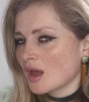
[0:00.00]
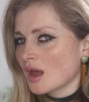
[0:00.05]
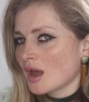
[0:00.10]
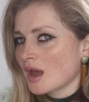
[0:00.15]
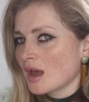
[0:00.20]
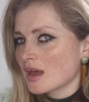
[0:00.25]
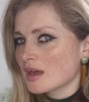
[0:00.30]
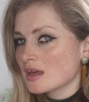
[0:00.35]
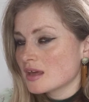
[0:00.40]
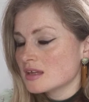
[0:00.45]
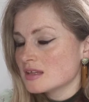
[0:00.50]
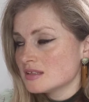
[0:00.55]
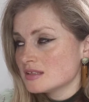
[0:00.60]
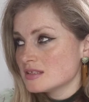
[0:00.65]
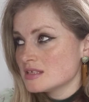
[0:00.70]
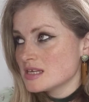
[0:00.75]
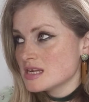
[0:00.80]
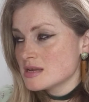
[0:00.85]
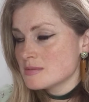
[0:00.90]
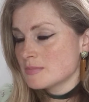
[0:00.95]
at a
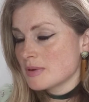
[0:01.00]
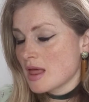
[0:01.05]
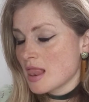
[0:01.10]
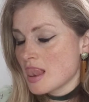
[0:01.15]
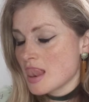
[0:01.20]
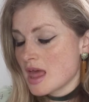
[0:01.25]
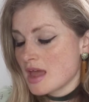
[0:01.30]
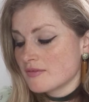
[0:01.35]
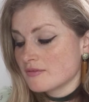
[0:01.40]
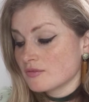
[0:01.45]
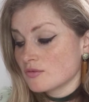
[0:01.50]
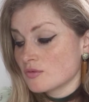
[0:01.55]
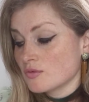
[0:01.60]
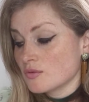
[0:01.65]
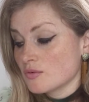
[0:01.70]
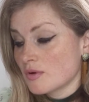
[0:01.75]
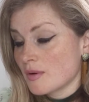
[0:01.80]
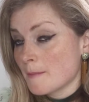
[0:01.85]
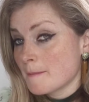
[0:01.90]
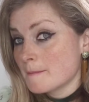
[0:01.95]
deeper
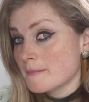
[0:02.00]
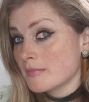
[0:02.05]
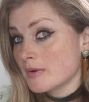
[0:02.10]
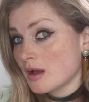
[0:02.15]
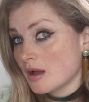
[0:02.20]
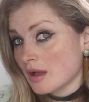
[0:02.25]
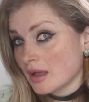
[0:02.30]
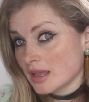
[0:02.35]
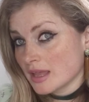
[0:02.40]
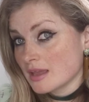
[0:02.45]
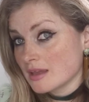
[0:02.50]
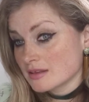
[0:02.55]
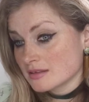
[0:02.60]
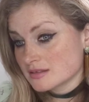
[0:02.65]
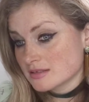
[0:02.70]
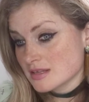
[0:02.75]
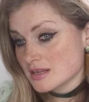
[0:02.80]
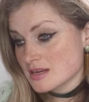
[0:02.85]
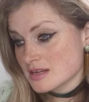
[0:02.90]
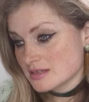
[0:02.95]
level my
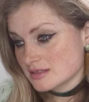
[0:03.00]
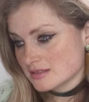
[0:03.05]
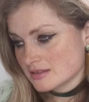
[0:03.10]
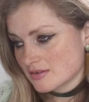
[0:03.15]
silly